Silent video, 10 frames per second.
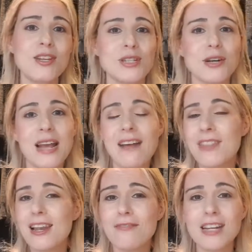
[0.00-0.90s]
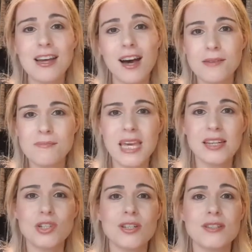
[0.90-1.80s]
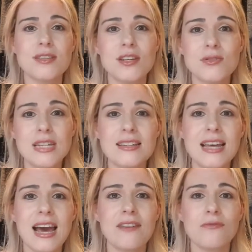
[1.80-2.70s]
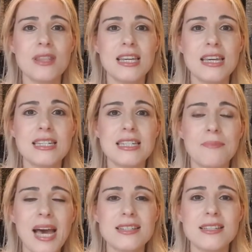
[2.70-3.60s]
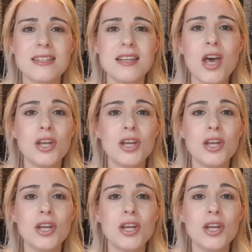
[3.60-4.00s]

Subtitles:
you don't have the lovely colour pictures that you tend to have with the indie patterns,